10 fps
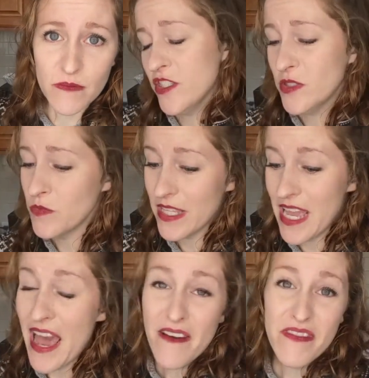You didn't really
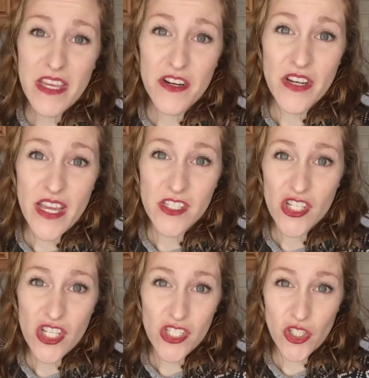have the internet to
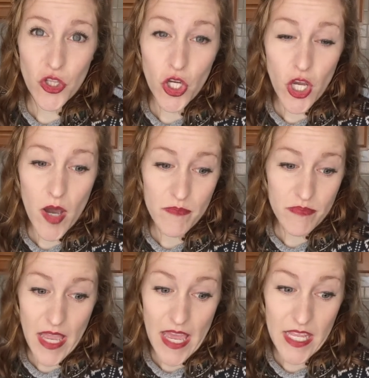just look up
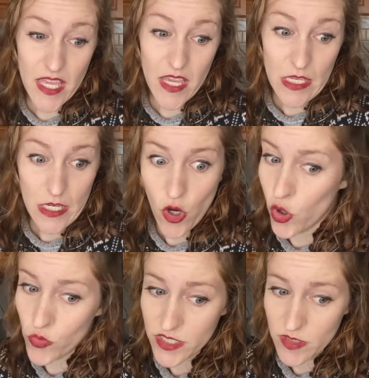any and
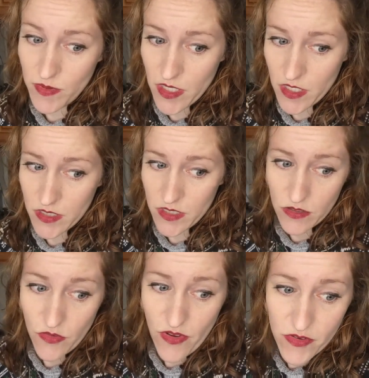all recipes
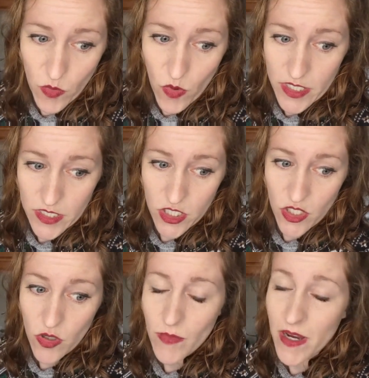you've ever wanted to
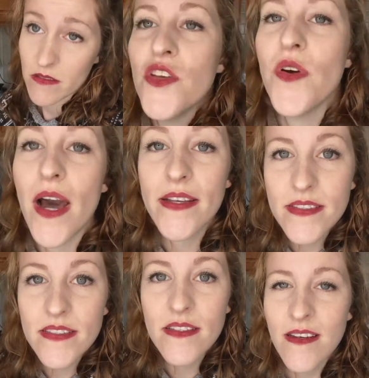know about. You
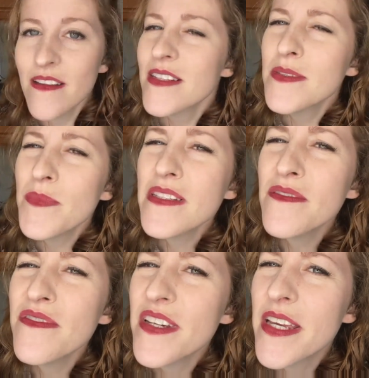guys, let's make
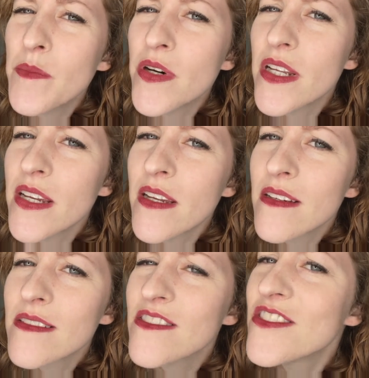some figgy pudding
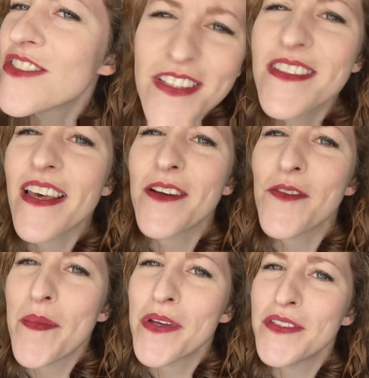just like
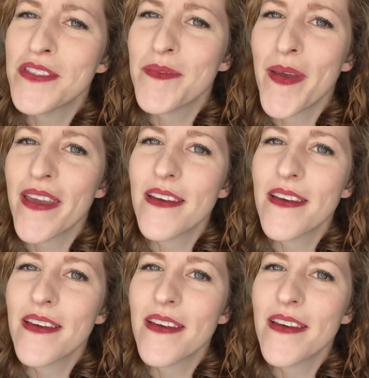Grandma used to make.